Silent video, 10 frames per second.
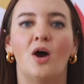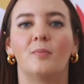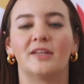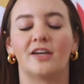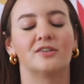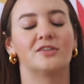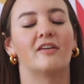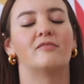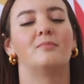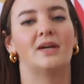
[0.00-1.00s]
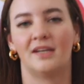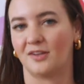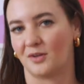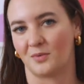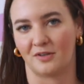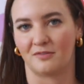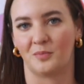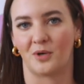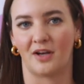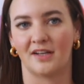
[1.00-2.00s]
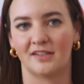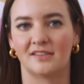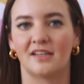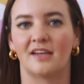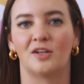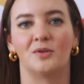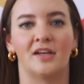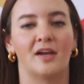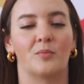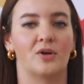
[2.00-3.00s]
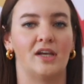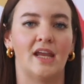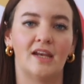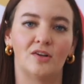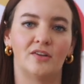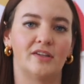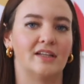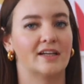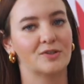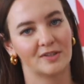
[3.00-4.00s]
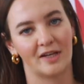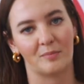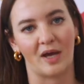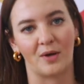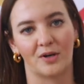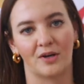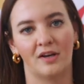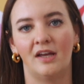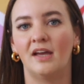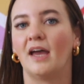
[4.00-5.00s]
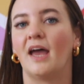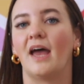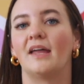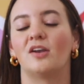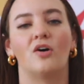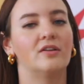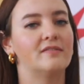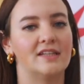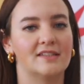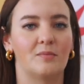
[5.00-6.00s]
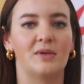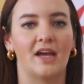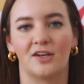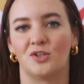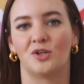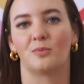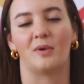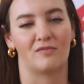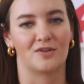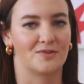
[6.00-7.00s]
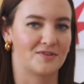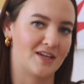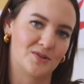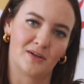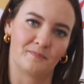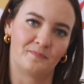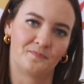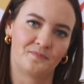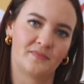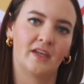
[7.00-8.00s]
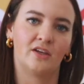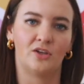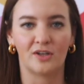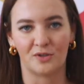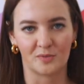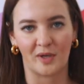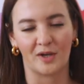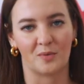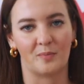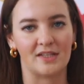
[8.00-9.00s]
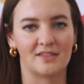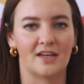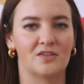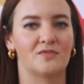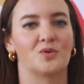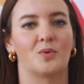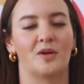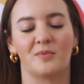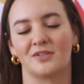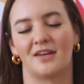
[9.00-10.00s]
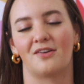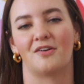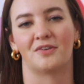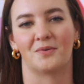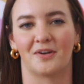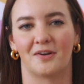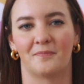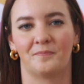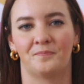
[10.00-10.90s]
but they also have many other wonderful products, including a prenatal, the electrolyte powder, and all of these can be added to your beverage rotation. You can use my code Bitesized for 20% off your order.